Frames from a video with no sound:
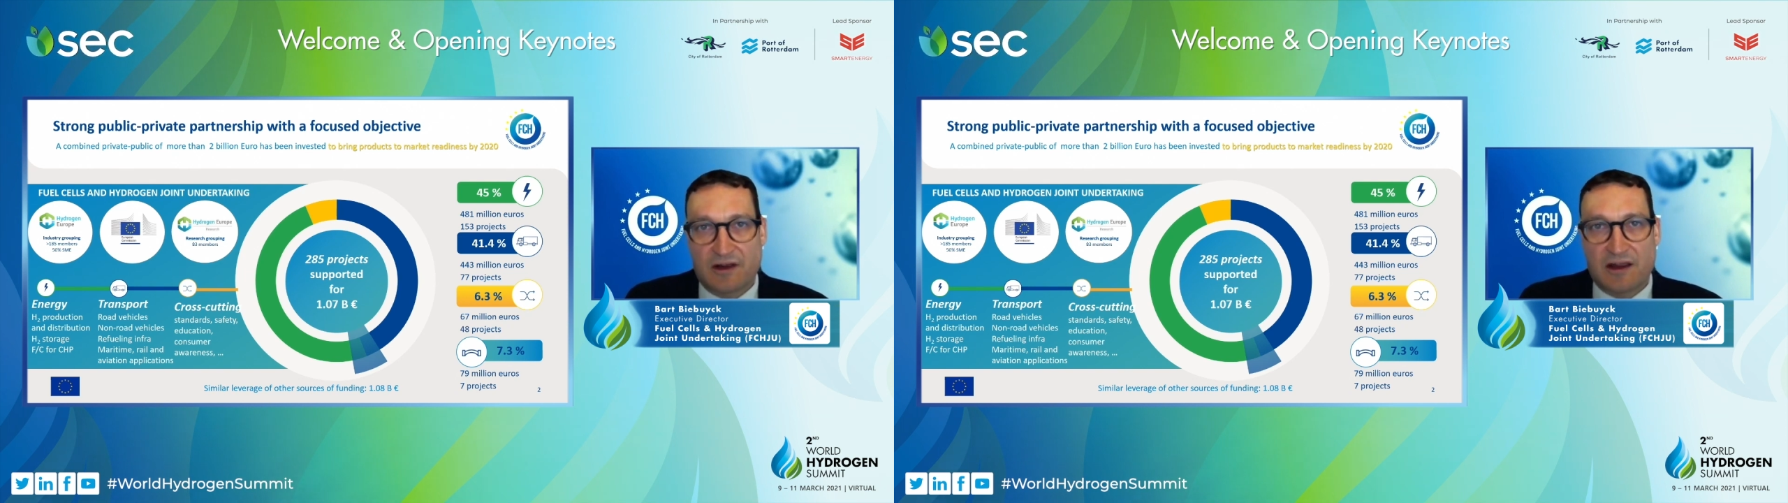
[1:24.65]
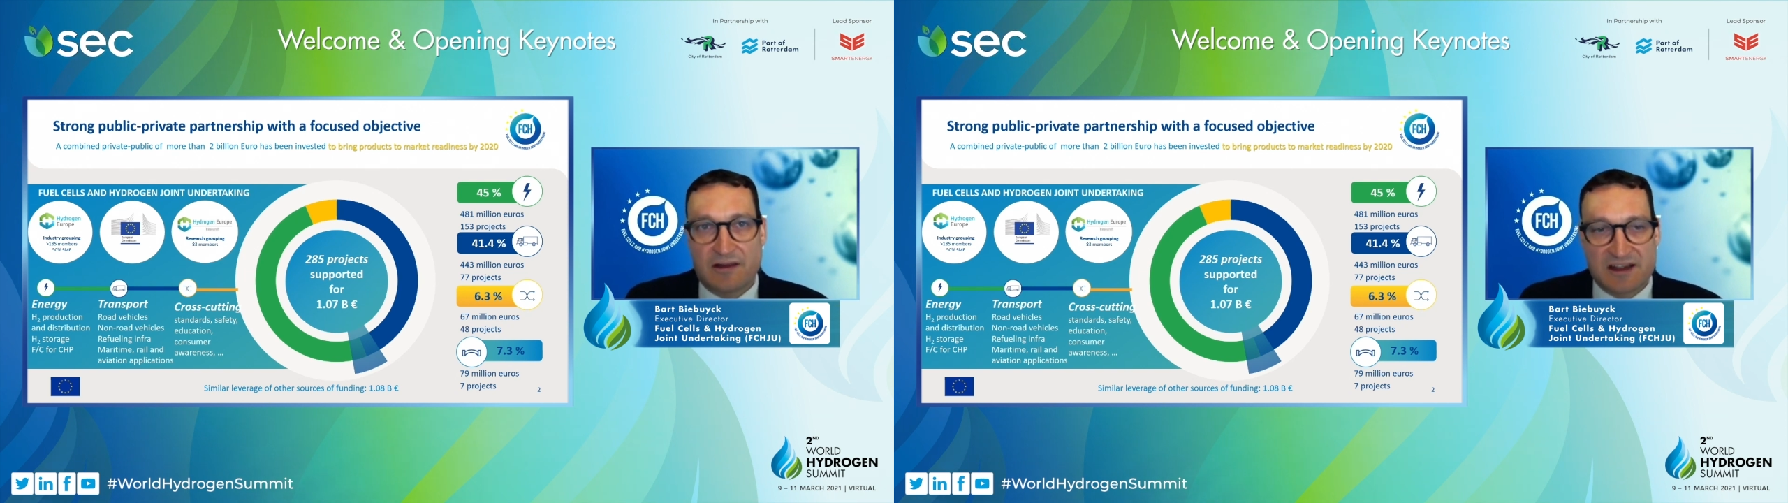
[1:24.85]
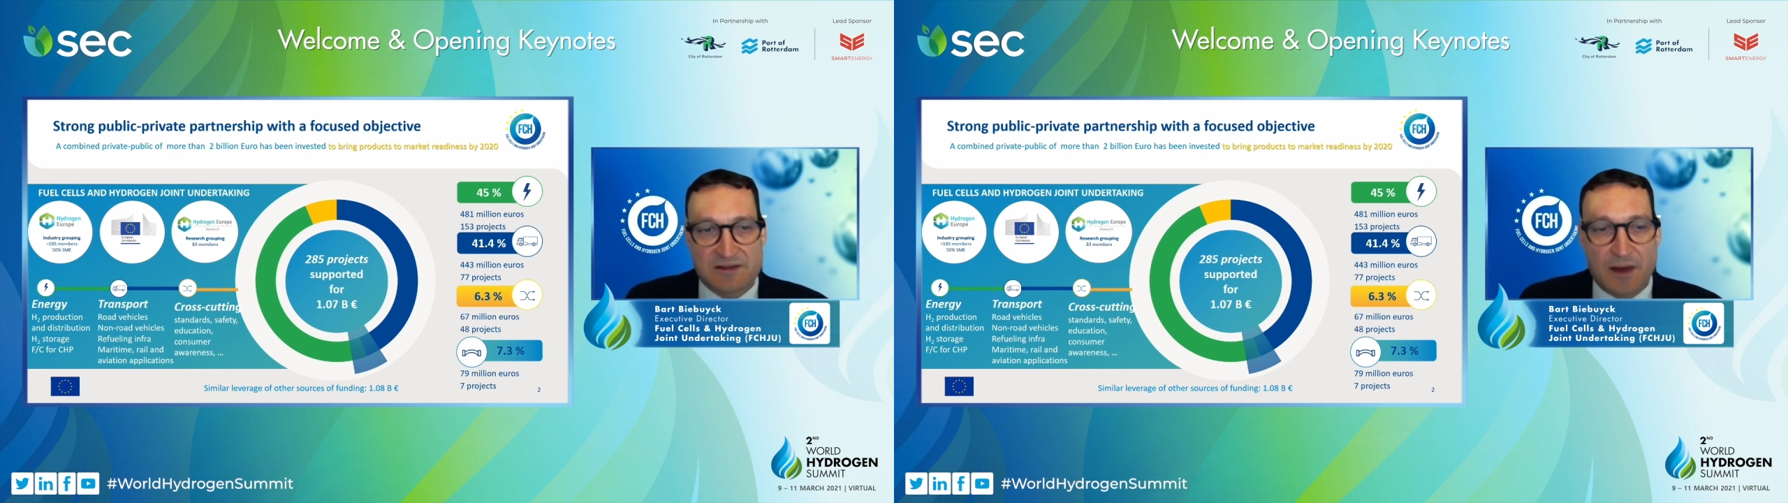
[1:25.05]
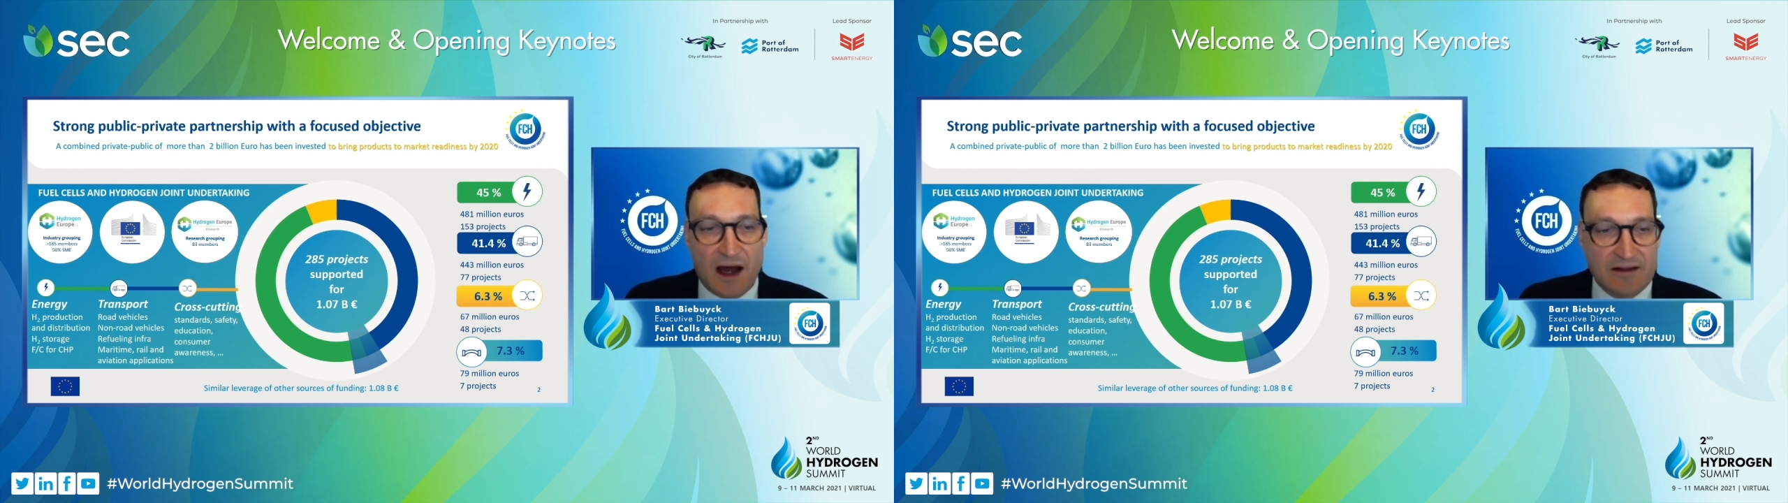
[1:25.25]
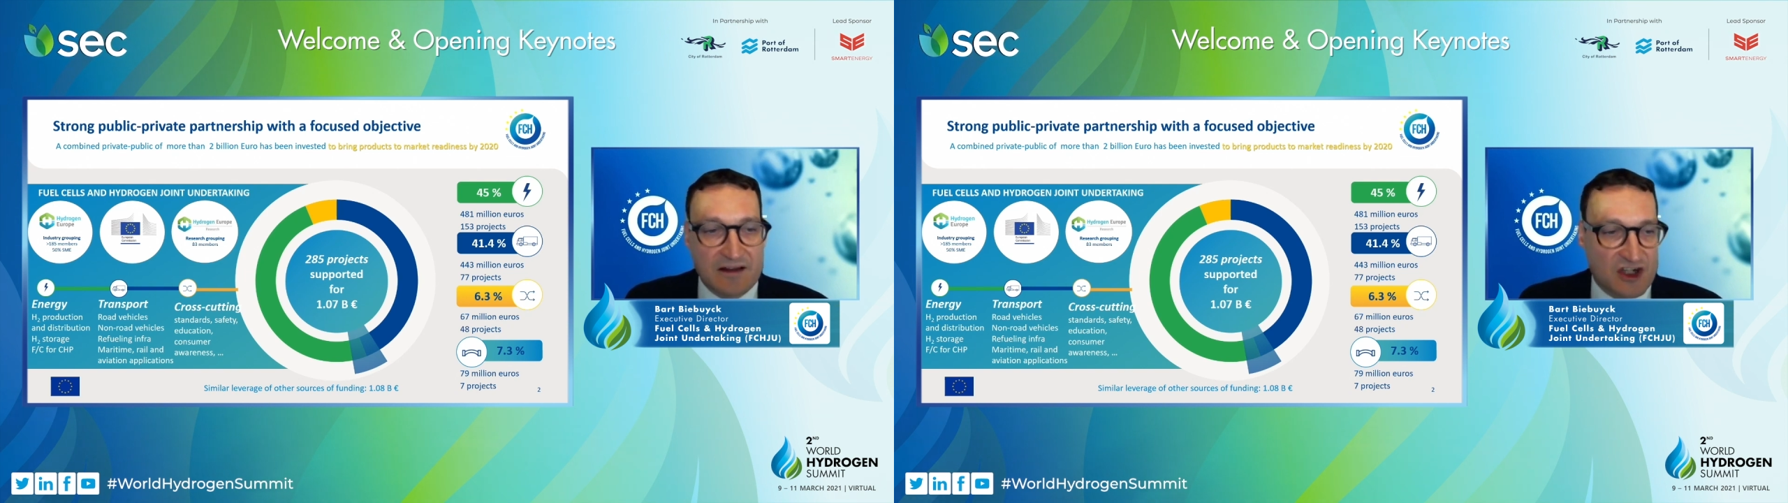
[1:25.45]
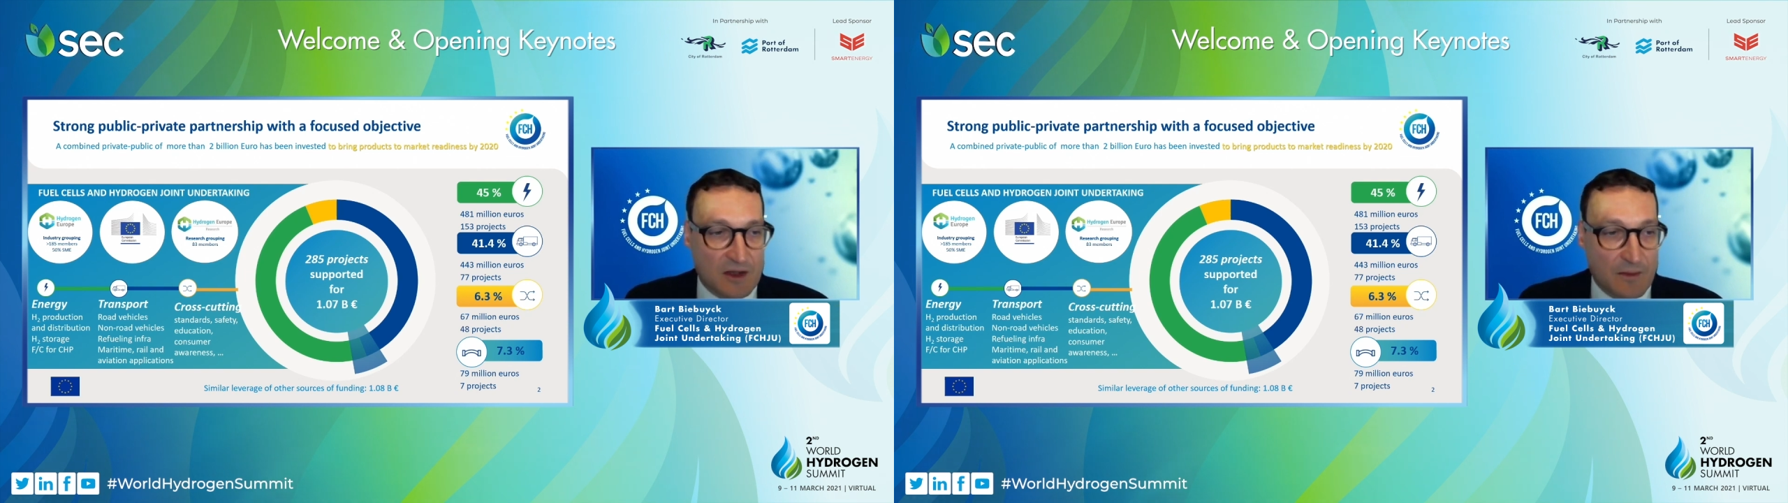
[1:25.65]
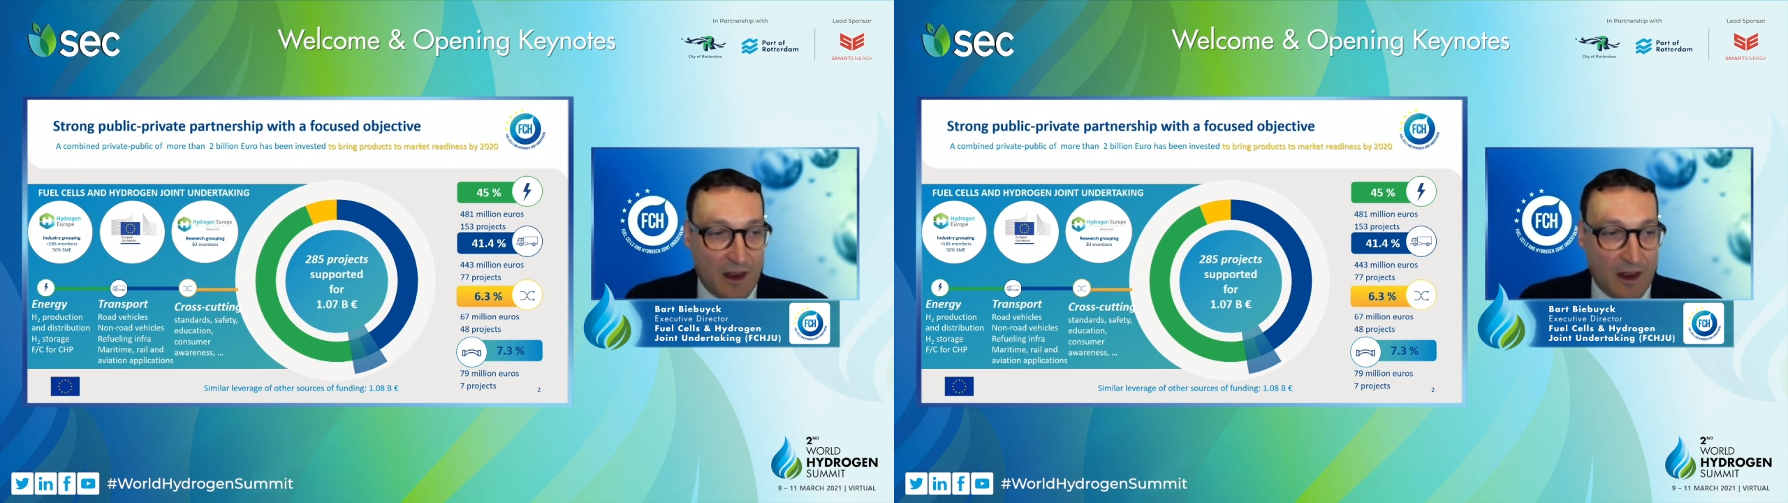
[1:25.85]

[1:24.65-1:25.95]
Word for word: in this partnership.